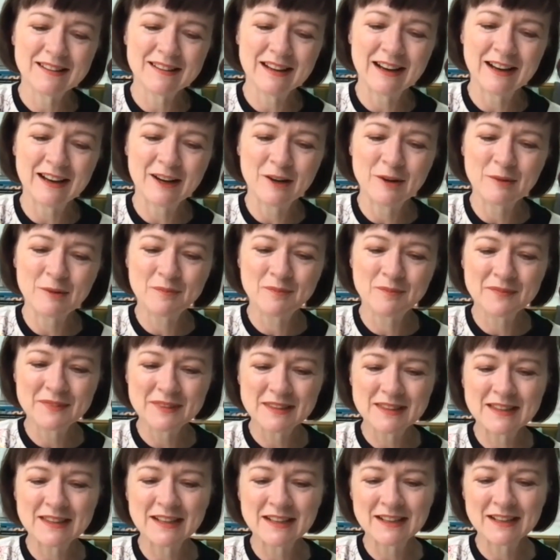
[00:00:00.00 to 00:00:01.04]

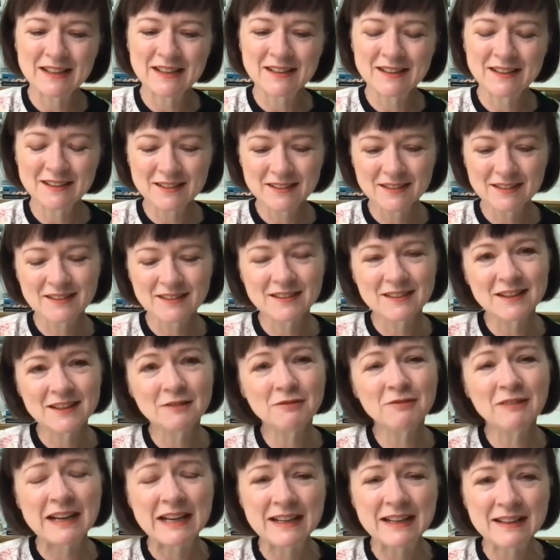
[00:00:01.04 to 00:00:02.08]
the
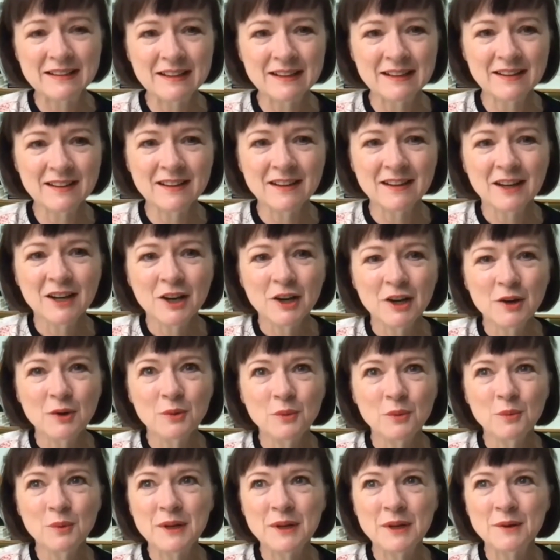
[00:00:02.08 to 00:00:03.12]
reader
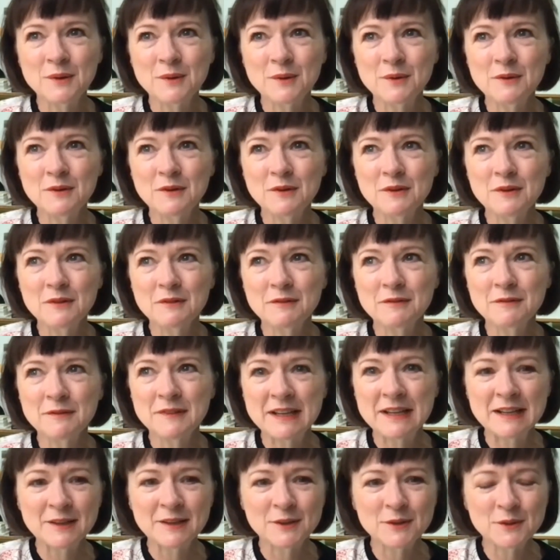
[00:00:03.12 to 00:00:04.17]
will
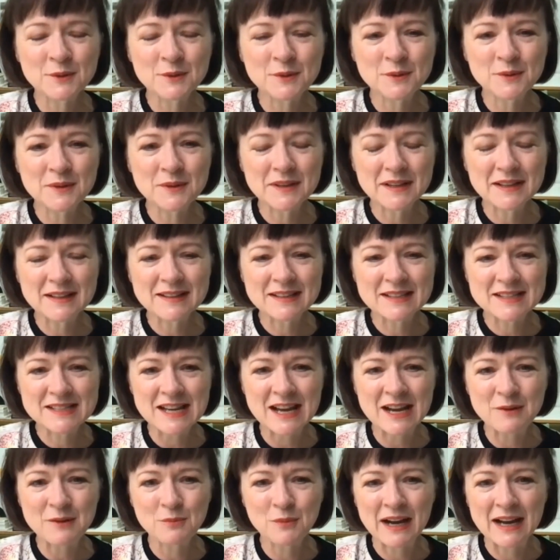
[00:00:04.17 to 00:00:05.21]
feel the
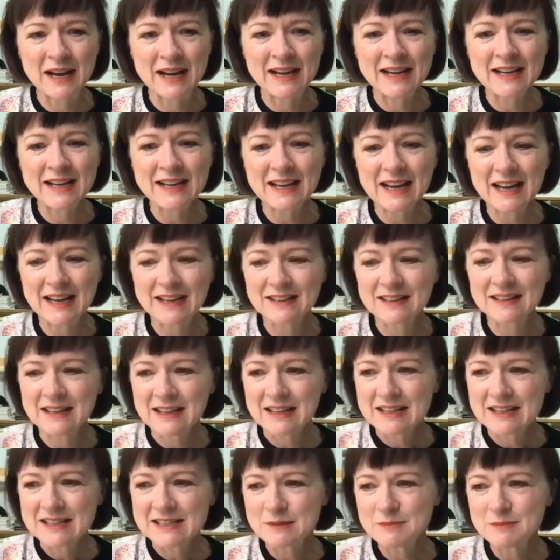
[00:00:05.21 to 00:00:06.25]
same way. And
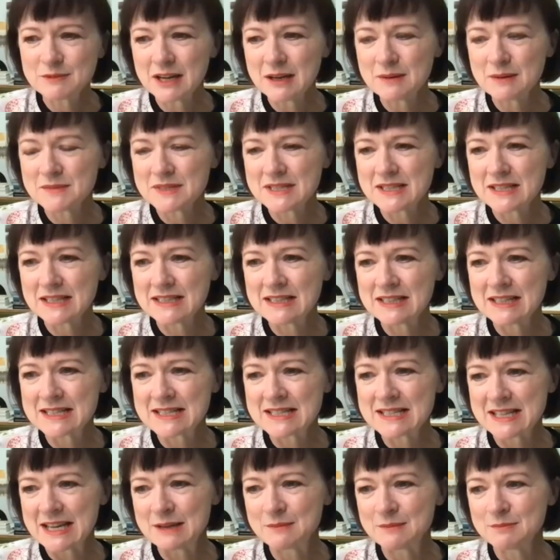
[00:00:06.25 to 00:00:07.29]
sometimes it does
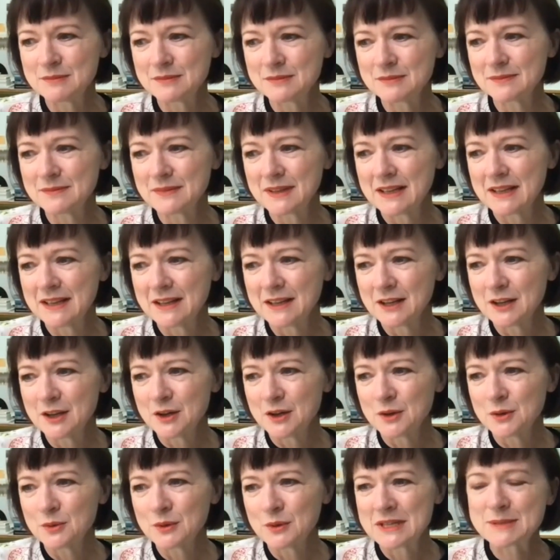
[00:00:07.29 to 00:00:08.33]
seem,
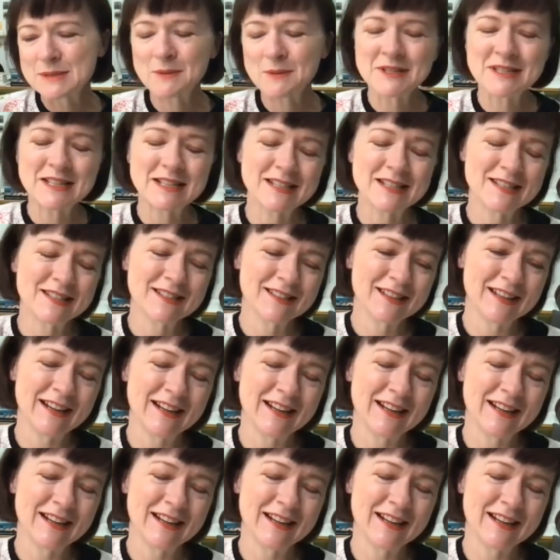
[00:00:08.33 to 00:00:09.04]
well, I suppose it's